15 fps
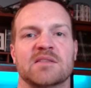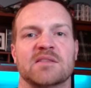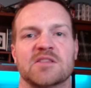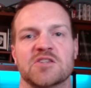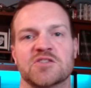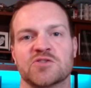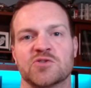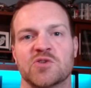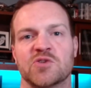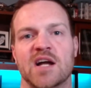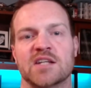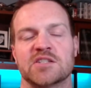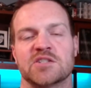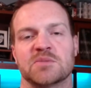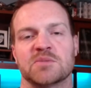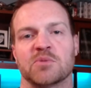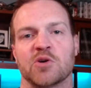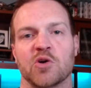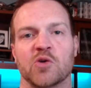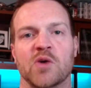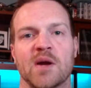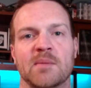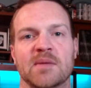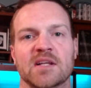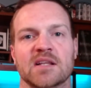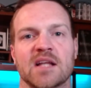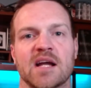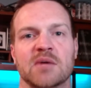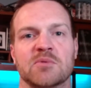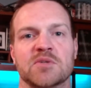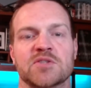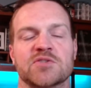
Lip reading: Scratch programming language.